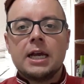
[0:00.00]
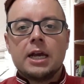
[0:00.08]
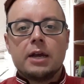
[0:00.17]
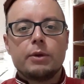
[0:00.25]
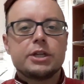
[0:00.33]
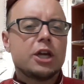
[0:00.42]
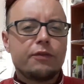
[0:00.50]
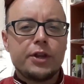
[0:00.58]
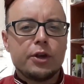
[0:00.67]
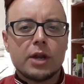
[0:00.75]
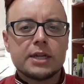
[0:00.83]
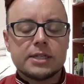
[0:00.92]
which
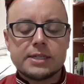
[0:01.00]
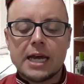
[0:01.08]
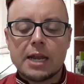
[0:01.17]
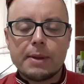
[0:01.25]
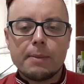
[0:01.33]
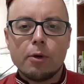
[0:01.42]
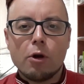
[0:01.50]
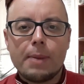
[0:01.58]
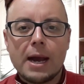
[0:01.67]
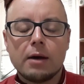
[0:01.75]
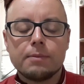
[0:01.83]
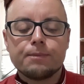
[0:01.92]
hopefully you'll understand a bit more
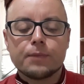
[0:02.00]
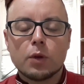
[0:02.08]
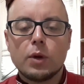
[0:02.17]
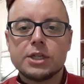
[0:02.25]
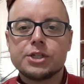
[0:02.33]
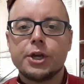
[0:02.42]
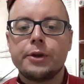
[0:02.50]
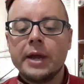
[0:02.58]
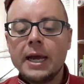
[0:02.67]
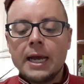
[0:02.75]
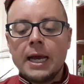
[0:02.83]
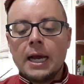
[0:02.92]
about quite soon.
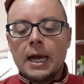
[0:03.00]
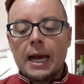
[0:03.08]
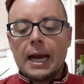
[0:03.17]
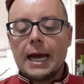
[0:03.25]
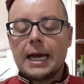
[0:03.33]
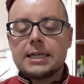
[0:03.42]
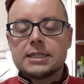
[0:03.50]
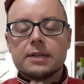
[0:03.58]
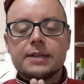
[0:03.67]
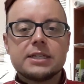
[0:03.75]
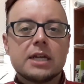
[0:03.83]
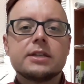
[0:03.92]
And
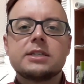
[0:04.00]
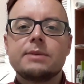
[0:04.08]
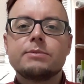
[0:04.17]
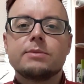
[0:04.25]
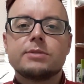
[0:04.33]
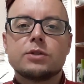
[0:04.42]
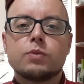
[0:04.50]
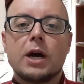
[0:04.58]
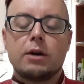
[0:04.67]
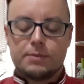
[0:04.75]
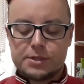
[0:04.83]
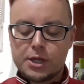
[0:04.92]
there's other symptoms as
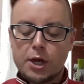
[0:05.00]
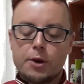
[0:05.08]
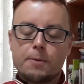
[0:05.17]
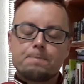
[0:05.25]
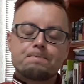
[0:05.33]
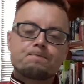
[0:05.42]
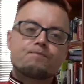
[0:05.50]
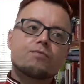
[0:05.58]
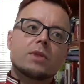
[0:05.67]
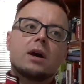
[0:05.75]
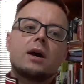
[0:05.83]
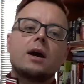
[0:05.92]
well. So
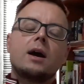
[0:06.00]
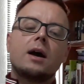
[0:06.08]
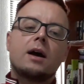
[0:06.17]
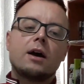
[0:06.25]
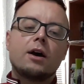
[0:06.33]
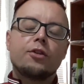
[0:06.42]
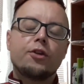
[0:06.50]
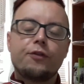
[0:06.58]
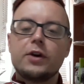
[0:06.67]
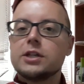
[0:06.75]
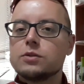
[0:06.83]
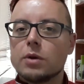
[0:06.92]
the
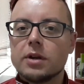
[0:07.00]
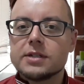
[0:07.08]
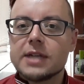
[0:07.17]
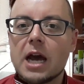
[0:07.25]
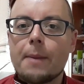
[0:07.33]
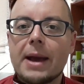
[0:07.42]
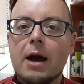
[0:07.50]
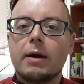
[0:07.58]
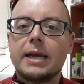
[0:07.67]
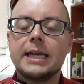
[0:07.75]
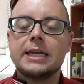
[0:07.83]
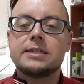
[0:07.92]
first one I'll say about
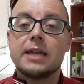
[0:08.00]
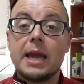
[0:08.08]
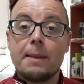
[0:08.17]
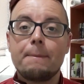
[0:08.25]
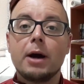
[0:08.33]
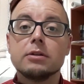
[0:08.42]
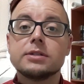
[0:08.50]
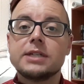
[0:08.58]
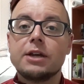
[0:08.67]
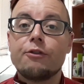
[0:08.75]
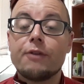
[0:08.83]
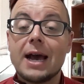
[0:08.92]
is
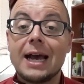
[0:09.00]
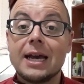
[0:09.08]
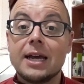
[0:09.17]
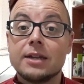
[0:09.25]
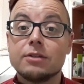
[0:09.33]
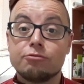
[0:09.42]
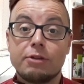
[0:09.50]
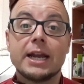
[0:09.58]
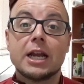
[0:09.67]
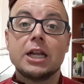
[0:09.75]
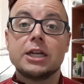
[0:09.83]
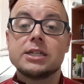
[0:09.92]
impulsive and
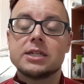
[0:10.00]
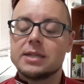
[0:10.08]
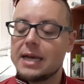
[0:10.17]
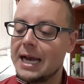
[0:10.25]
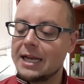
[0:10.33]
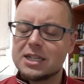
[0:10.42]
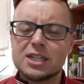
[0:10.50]
reckless and